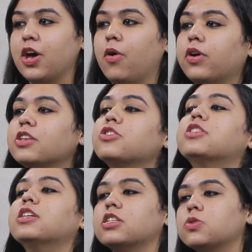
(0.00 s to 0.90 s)
Okay, so
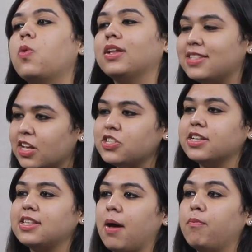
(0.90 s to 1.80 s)
this is one such
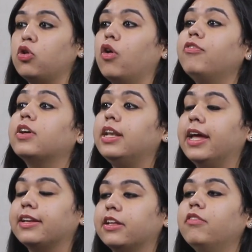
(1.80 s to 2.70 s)
example of
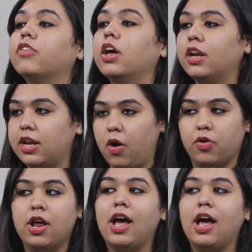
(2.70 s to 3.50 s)
collective noun.